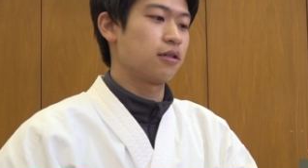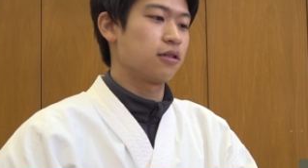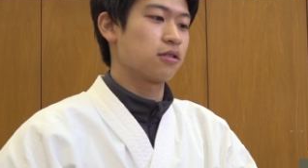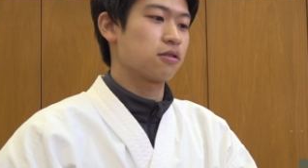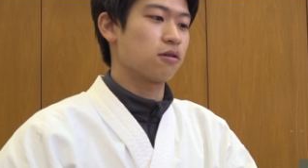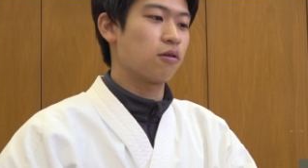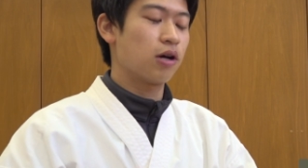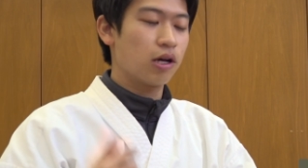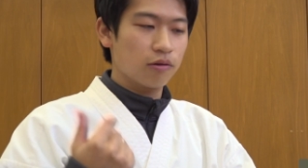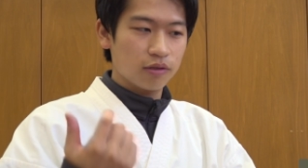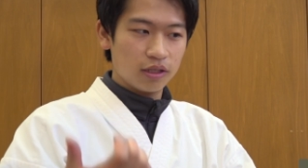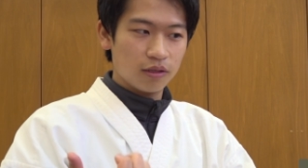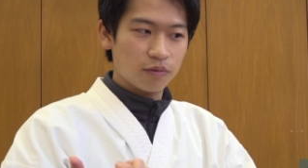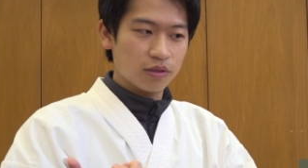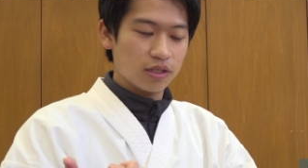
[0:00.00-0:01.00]
So how
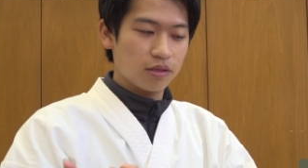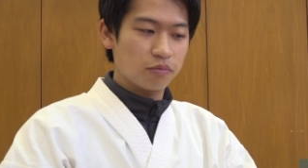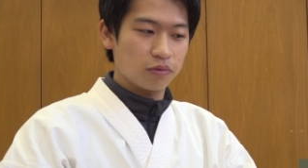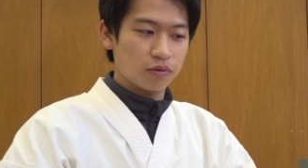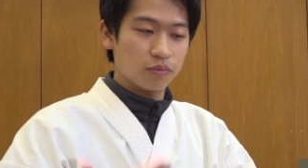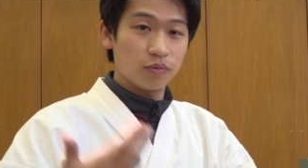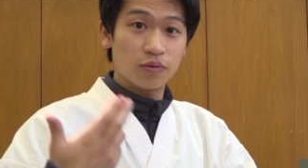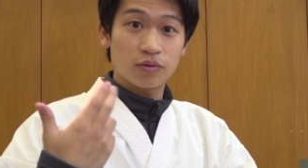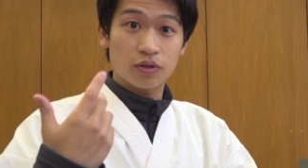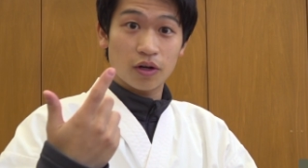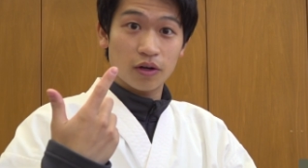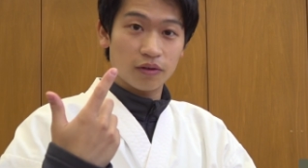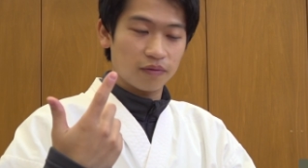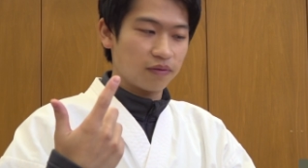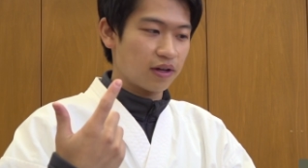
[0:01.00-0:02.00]
he was able to
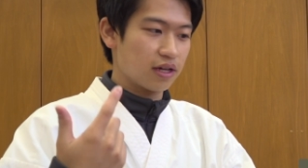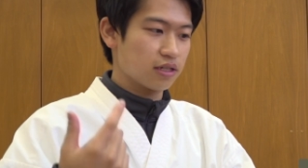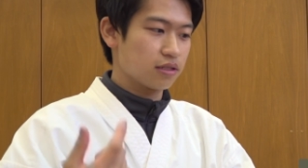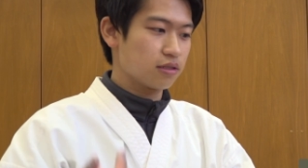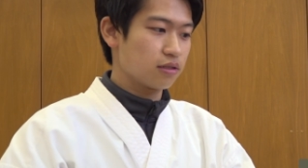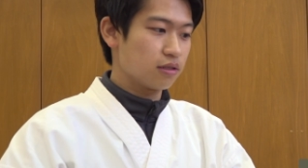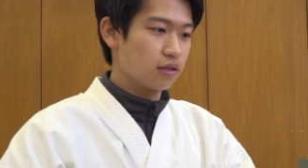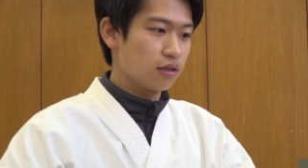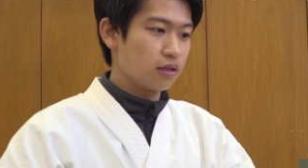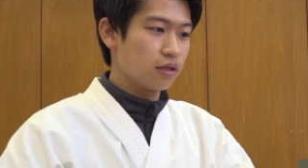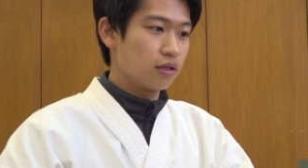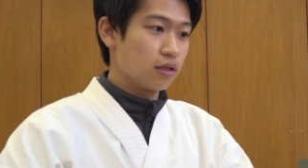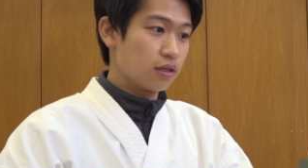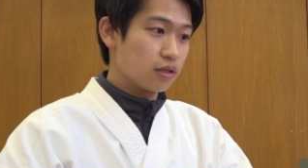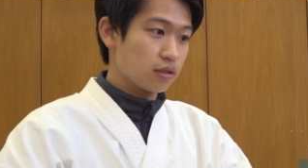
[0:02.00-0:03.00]
turn fast.
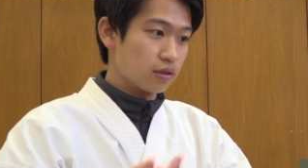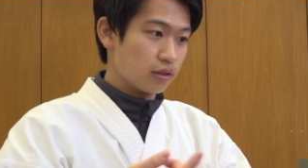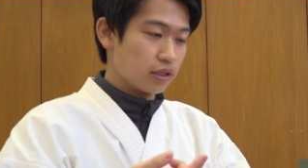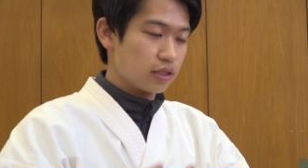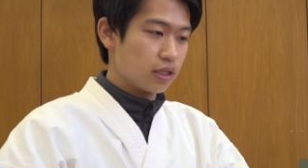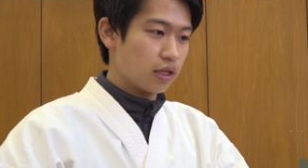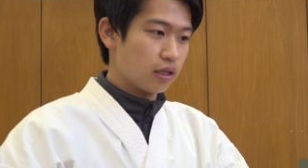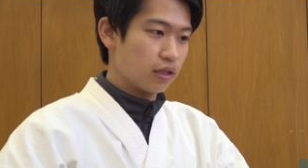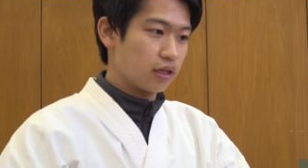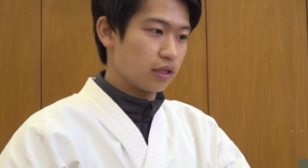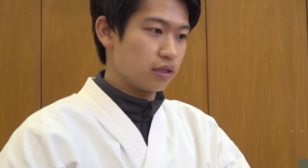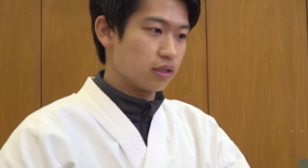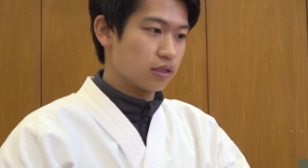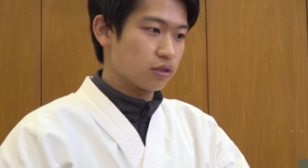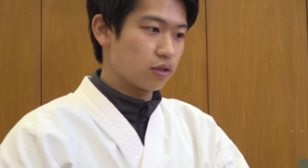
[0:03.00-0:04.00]
So let's take a look
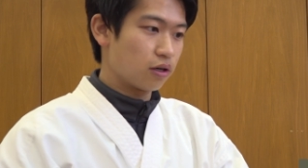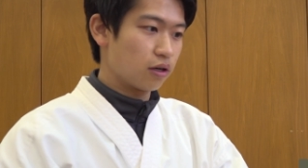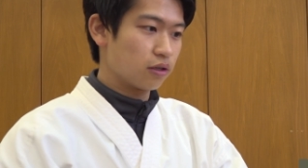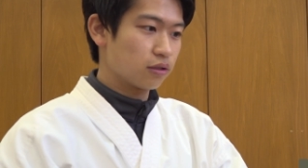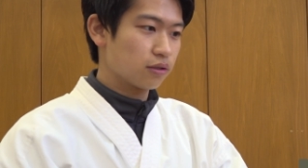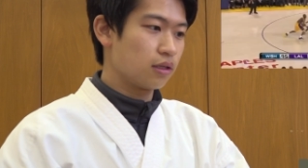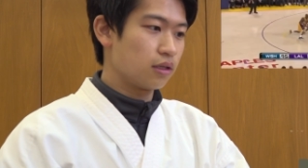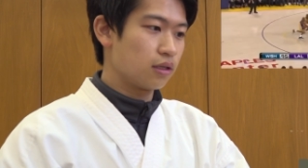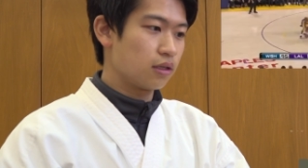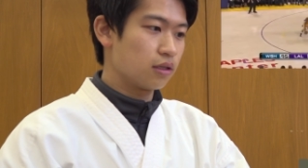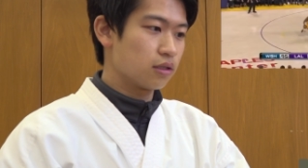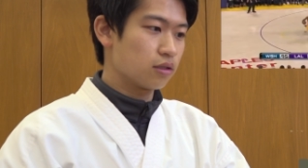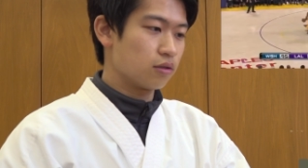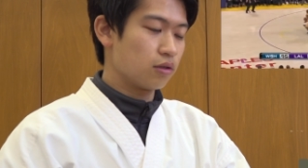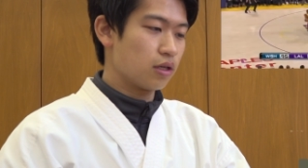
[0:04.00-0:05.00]
at this turn.
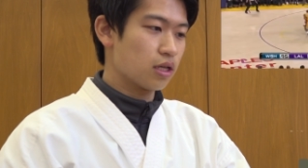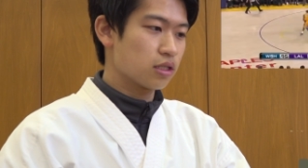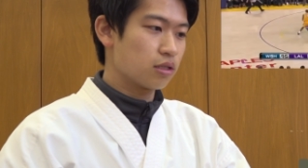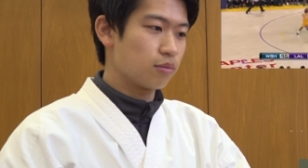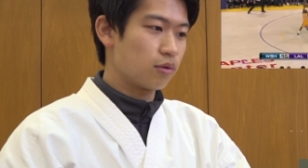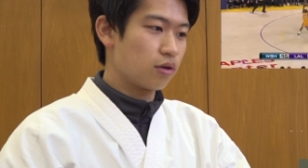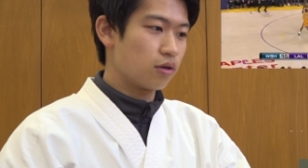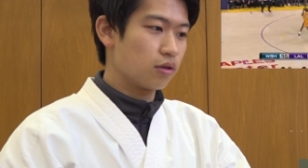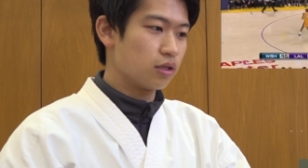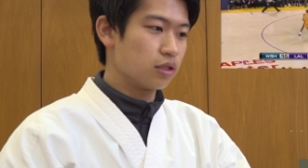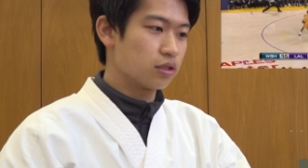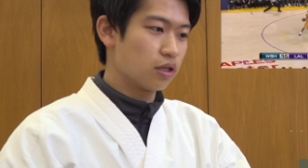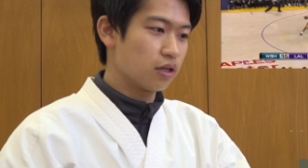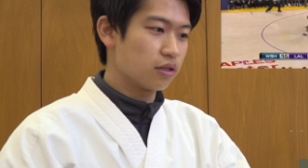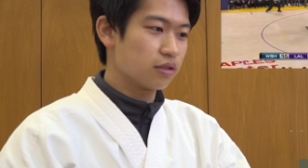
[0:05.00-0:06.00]
So he gets the ball, he
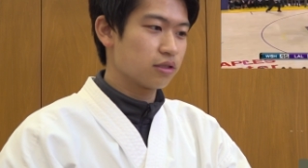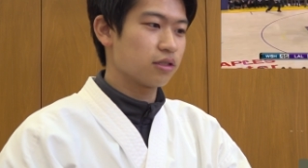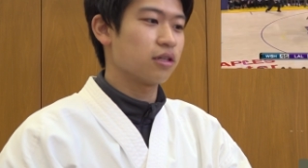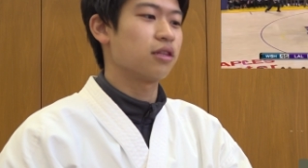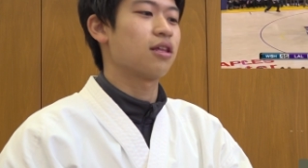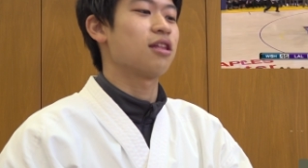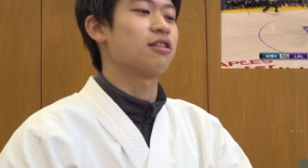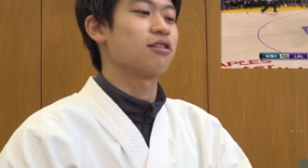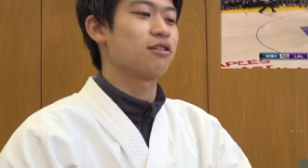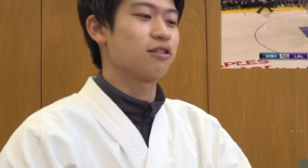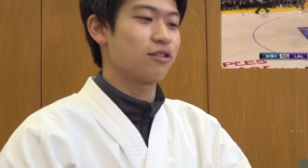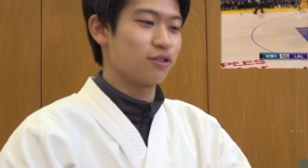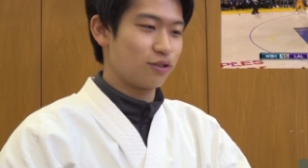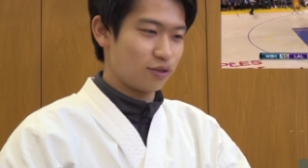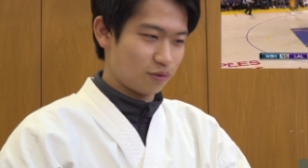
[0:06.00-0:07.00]
turns, and then
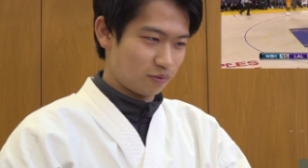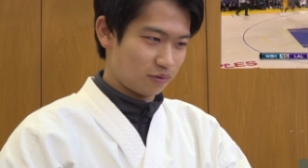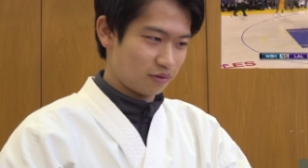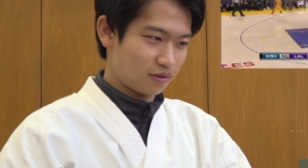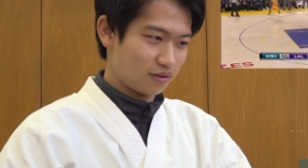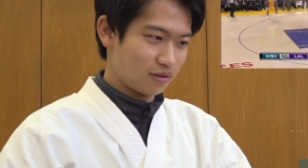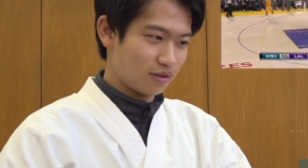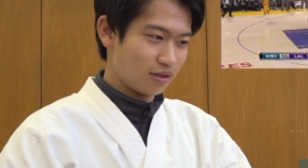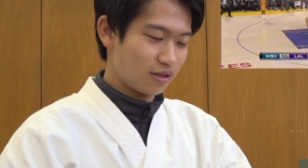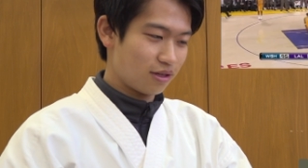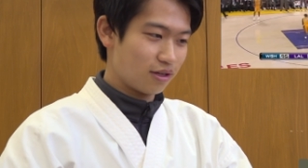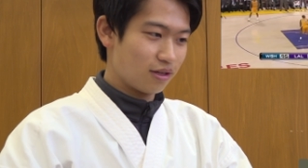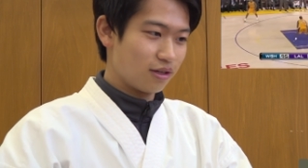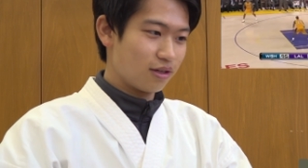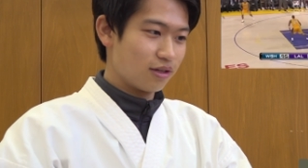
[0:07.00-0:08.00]
he shoots.
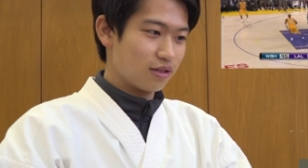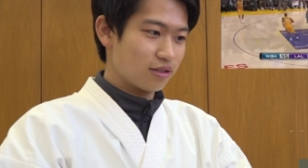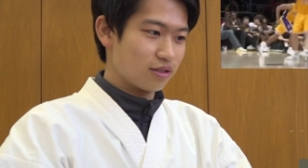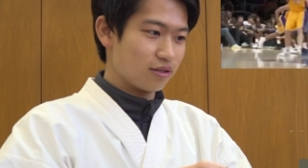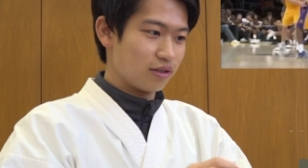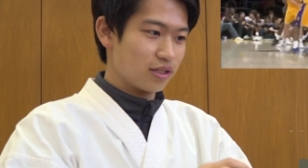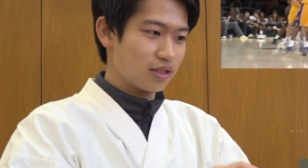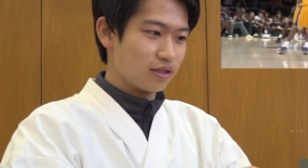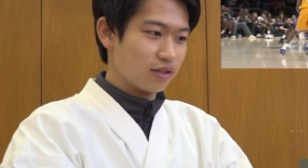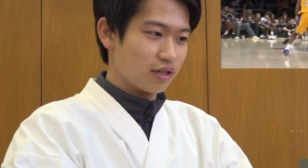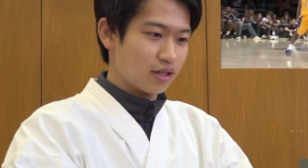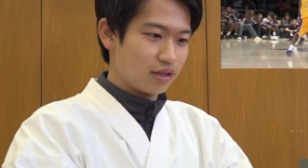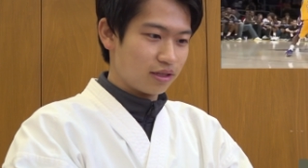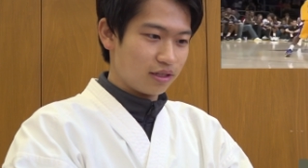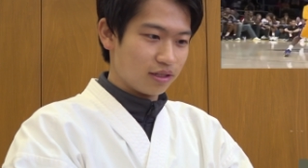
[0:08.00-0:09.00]
So let's look
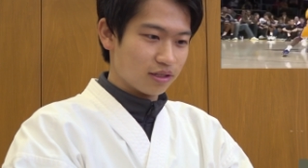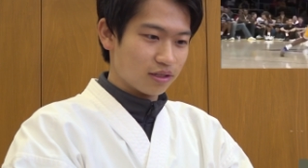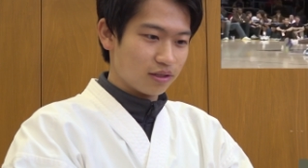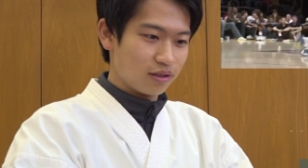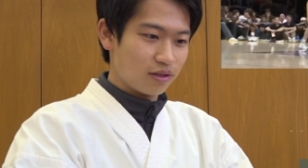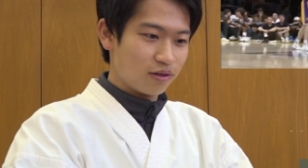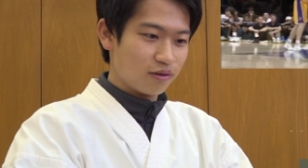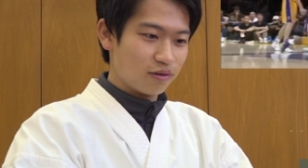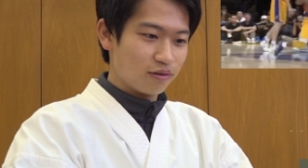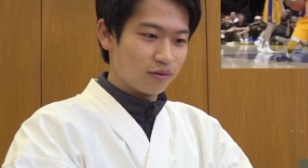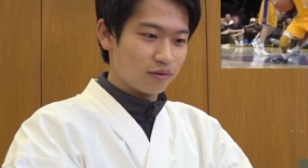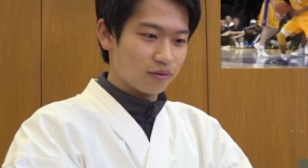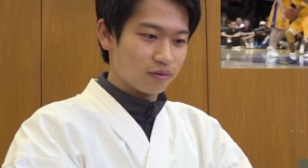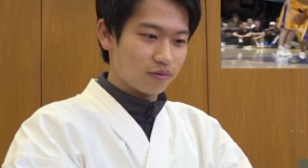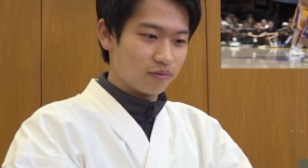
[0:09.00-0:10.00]
at the
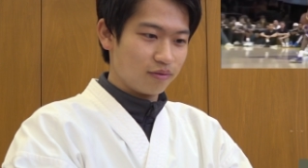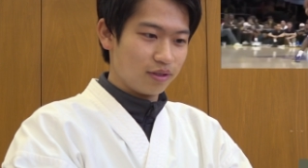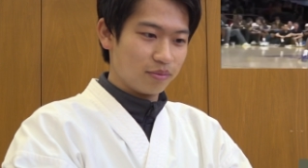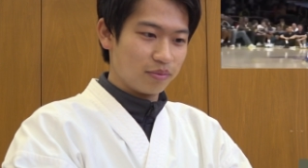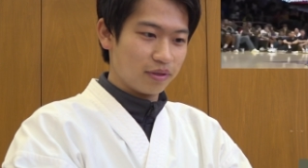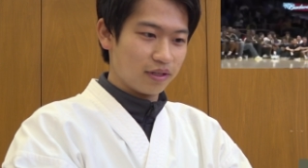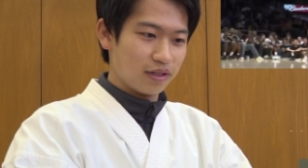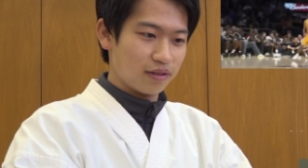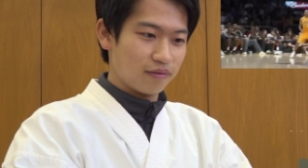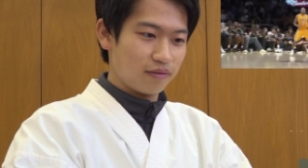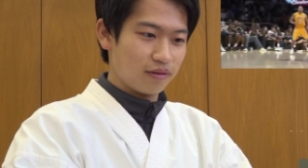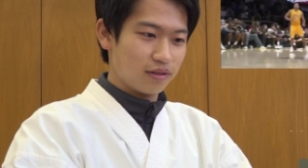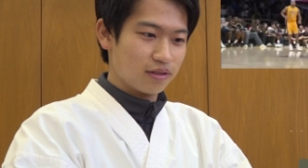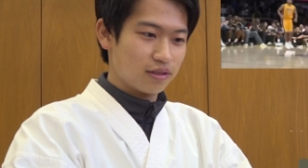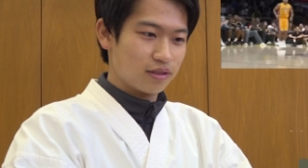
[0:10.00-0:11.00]
slow replay of
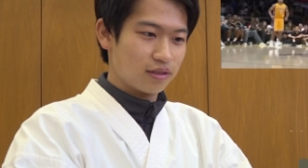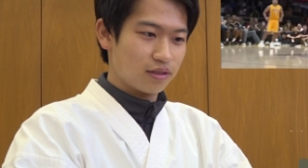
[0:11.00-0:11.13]
this.